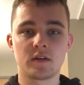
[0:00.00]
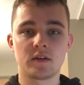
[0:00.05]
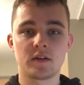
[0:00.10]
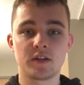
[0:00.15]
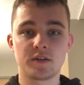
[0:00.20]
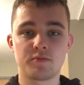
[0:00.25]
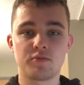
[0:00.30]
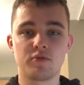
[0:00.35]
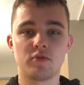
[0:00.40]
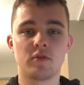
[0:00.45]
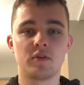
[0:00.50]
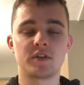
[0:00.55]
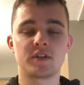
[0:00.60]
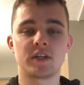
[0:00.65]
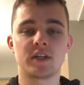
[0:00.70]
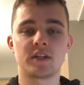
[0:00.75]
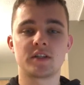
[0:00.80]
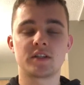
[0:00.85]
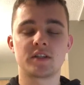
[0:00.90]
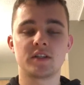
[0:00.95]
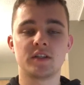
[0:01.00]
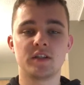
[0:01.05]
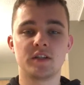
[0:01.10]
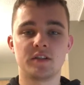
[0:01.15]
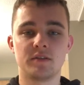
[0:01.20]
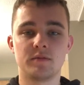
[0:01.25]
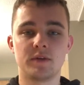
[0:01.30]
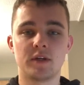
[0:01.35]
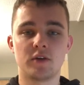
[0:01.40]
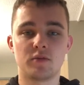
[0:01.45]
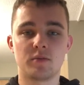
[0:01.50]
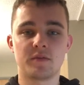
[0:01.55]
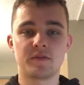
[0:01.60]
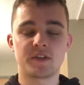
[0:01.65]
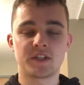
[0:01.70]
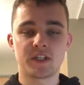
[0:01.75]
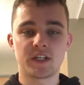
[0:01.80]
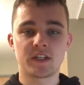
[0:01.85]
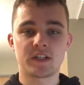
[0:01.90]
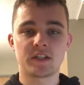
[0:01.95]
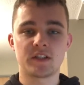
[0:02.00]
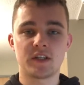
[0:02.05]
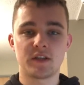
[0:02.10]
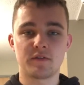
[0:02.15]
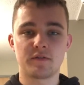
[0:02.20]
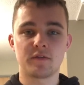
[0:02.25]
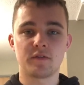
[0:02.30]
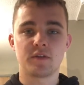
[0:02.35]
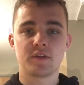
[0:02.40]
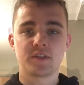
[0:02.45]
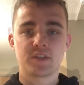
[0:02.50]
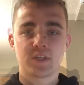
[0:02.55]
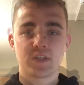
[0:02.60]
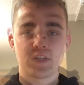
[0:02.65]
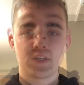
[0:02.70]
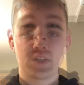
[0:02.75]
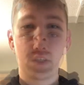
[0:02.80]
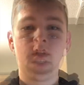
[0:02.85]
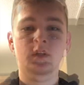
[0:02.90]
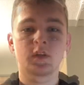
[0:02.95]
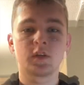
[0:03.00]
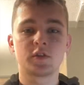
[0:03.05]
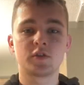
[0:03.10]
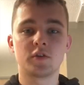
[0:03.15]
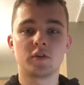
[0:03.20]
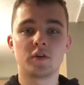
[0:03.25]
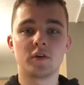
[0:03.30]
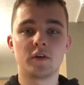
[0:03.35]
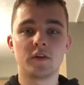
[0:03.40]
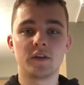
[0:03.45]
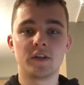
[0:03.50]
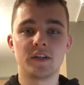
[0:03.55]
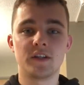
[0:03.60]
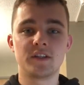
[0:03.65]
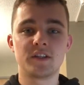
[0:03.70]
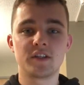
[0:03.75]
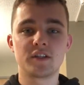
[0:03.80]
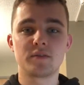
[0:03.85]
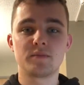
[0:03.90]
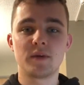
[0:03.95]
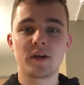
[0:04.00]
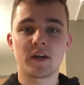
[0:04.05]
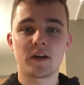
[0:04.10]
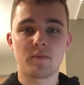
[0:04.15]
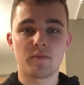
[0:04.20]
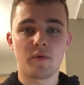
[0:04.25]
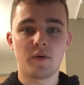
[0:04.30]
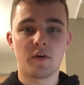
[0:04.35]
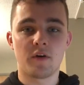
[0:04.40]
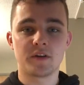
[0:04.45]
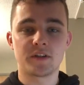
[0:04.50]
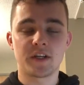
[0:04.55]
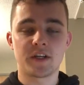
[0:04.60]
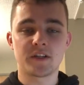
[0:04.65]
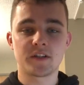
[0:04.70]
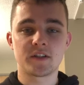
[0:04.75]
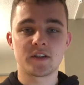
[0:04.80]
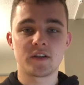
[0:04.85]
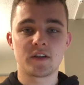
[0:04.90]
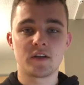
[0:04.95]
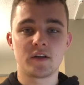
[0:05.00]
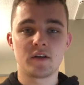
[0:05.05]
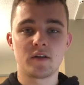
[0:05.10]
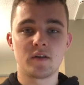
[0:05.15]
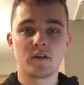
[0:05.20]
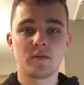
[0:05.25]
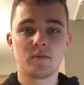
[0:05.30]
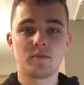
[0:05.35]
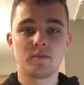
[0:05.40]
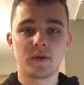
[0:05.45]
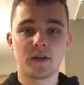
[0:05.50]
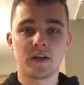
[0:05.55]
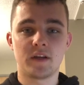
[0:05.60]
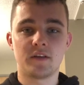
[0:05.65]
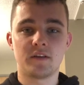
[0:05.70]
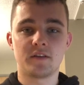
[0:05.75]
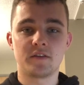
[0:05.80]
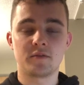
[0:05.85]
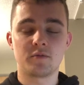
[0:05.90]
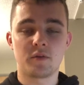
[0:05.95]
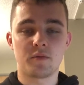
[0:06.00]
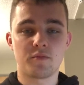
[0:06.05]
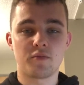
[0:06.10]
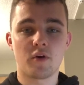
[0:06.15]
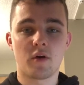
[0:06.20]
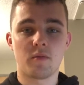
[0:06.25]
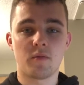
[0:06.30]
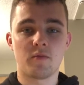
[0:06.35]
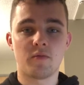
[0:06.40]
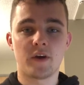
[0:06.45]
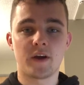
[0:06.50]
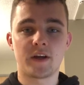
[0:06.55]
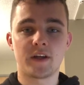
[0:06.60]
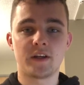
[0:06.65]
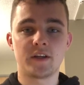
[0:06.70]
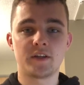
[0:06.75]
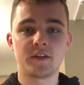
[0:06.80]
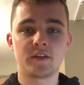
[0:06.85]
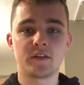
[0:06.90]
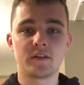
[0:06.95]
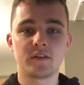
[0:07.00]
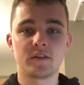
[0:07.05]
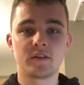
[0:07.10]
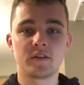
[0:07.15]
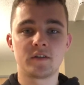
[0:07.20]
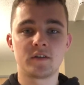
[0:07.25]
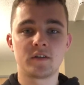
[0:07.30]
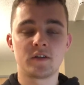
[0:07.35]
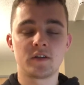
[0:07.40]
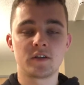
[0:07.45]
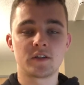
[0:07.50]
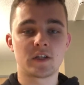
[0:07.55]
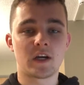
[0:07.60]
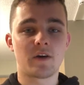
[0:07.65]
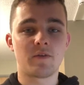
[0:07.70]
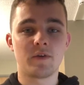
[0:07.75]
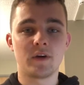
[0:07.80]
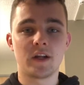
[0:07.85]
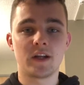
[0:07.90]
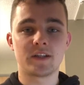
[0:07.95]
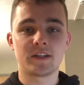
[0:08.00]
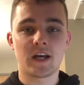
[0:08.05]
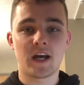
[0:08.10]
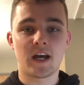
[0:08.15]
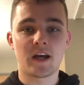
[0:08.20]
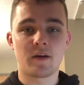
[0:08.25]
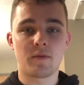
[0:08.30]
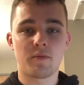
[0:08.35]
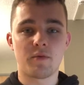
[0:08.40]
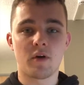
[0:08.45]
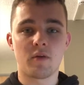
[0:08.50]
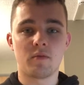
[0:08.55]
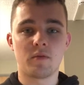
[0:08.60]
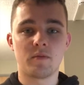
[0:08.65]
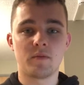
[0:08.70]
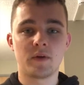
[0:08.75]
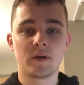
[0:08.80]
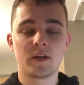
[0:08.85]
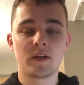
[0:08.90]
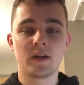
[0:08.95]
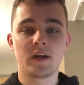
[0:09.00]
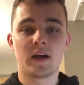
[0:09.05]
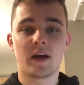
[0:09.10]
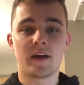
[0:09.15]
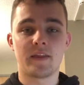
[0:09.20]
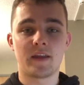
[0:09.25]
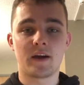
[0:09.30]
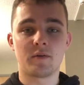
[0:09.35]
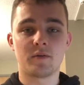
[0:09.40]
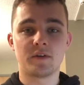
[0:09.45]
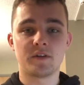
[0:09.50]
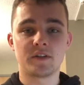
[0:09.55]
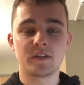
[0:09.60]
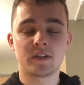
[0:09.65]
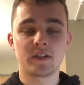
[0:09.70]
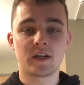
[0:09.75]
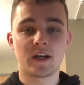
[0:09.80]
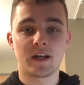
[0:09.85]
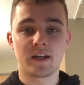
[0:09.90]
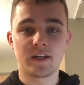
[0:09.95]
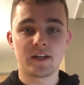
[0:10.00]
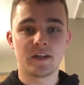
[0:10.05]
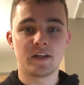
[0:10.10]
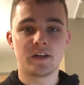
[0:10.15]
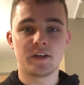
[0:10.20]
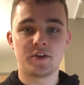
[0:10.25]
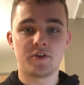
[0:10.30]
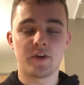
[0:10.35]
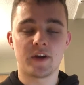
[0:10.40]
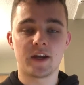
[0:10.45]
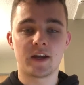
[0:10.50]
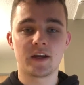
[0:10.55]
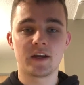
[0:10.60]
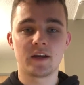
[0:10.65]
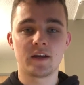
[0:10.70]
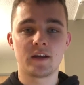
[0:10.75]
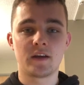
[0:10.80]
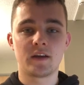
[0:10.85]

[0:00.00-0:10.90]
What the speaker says: This process is made up of six different stages. The decision making process begins with problem recognition. So I realised that I had a problem, and that was I needed a drink,